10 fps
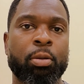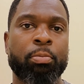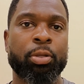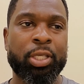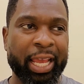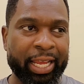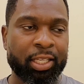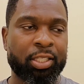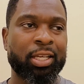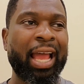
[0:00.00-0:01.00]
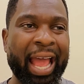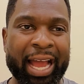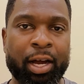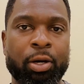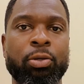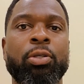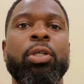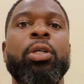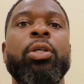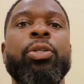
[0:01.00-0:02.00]
pertaining to how
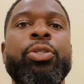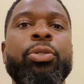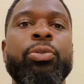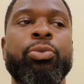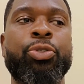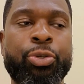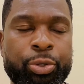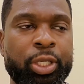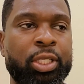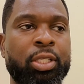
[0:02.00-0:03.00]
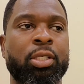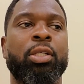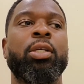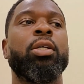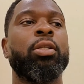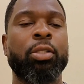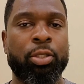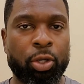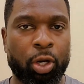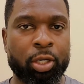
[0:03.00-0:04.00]
to treat the
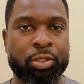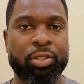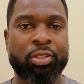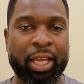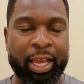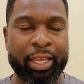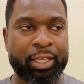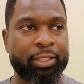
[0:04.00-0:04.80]
daughters of Zion,